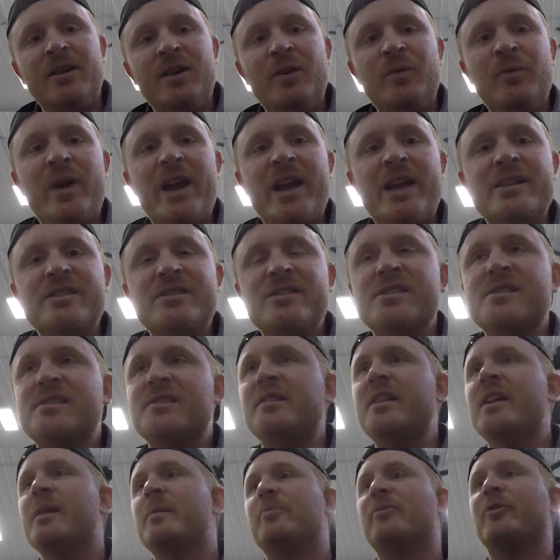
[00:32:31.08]
We ain't just
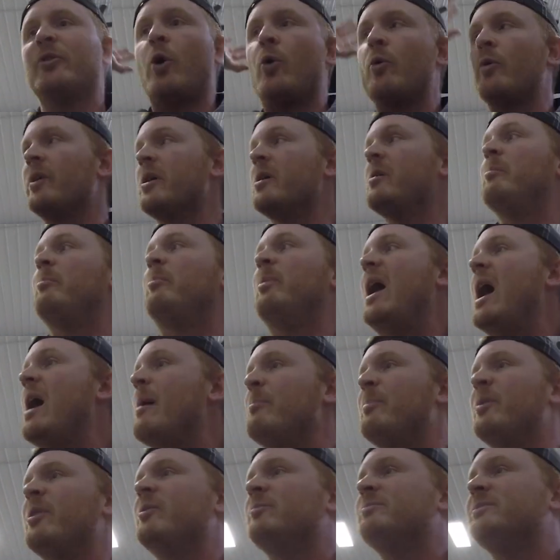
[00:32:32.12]
like throwing up
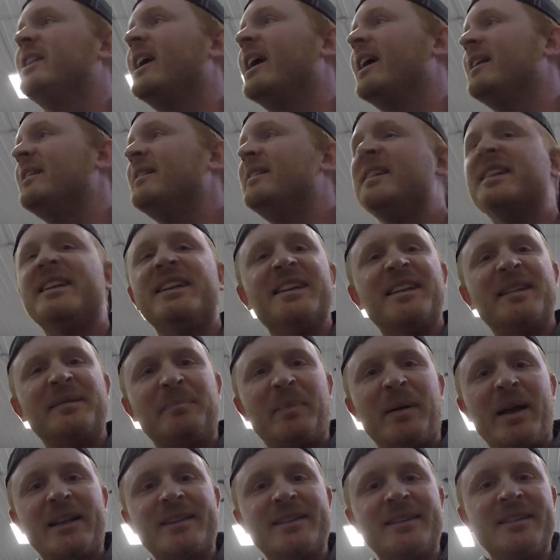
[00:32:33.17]
pop-up tents and
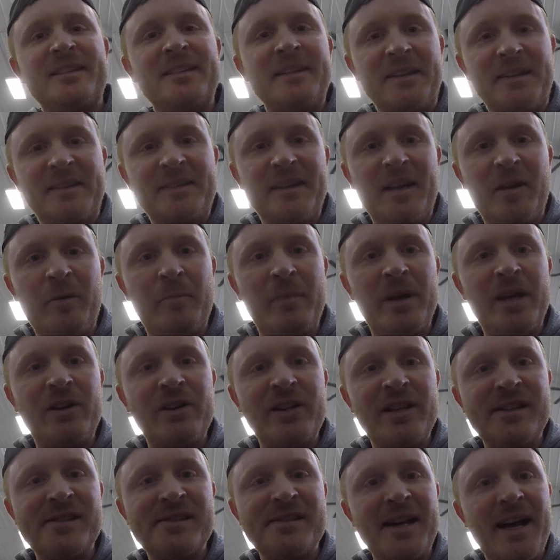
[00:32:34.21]
expecting to sell
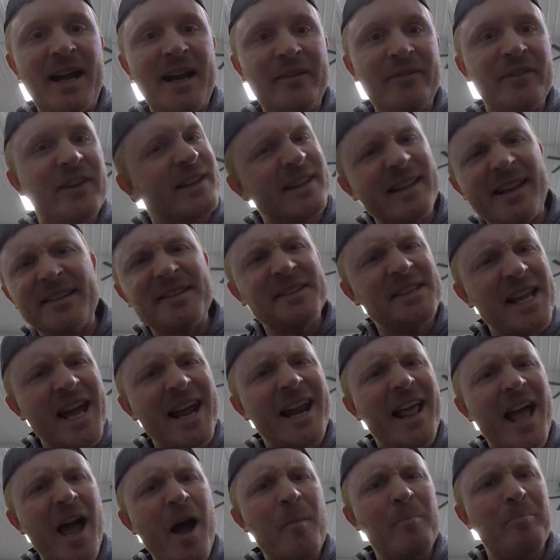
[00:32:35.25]
millions out of it. That's
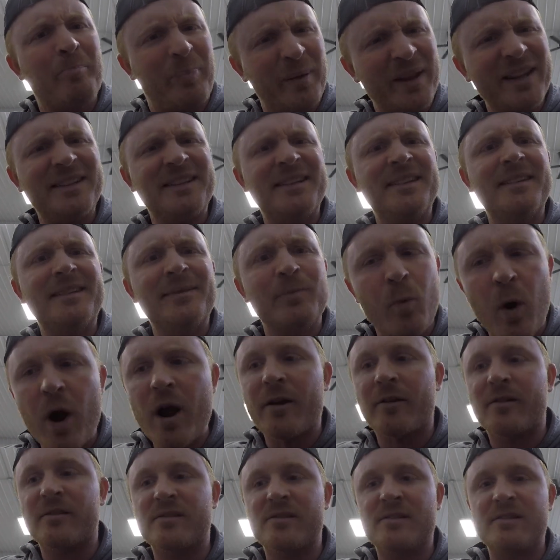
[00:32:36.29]
not how business
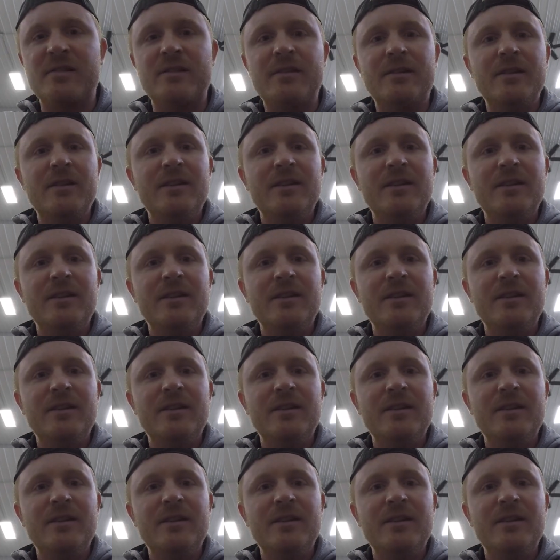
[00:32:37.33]
works.